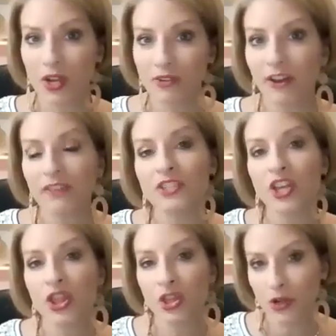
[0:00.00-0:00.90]
25
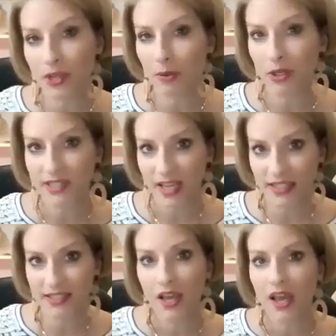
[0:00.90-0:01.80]
to
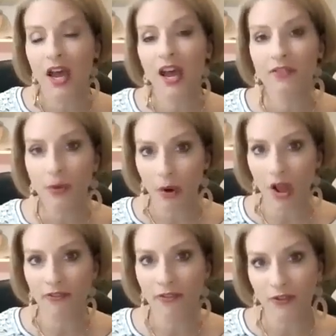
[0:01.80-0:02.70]
30% of the
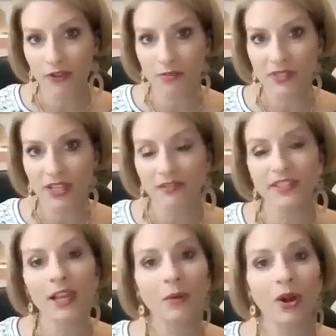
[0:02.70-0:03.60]
profit for
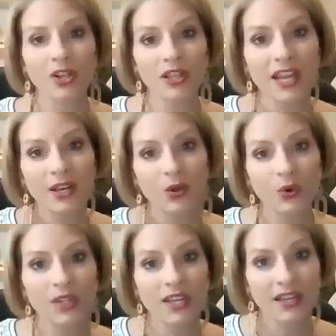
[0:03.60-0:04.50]
themselves, and Park Lane
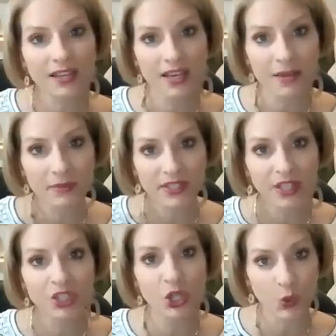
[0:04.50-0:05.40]
only keeps
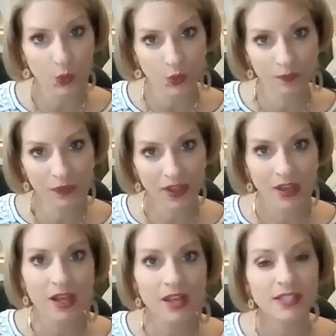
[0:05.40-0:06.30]
2%.
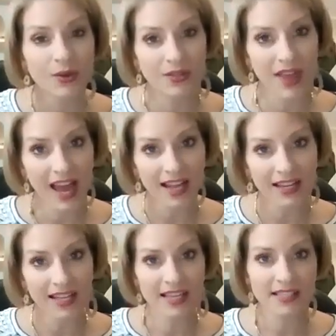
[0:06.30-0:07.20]
So
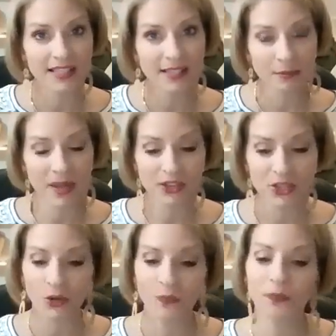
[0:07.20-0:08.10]
that is
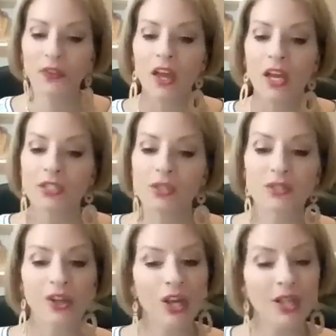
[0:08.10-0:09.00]
major. So
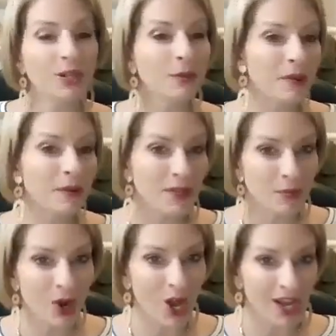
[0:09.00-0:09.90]
let's talk a little bit about
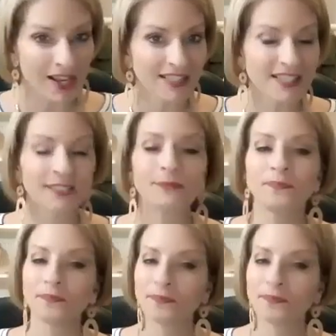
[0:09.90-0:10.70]
the product.